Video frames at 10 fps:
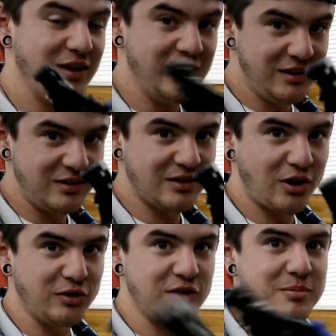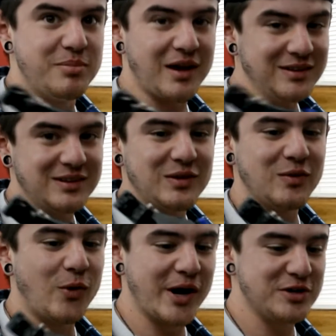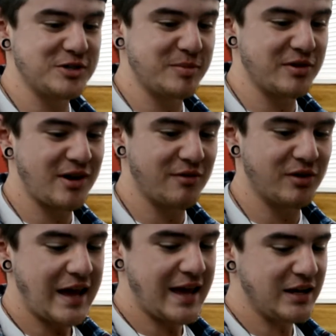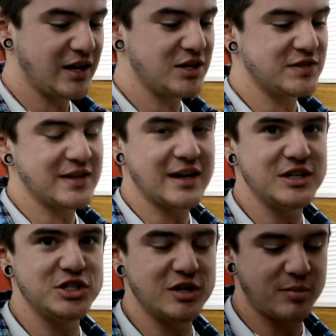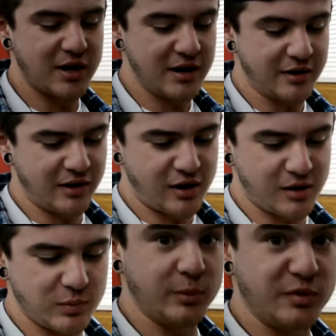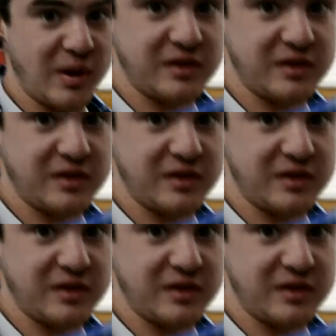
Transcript: These are the best wire strippers ever, and you can't just get any shitty brand. This is by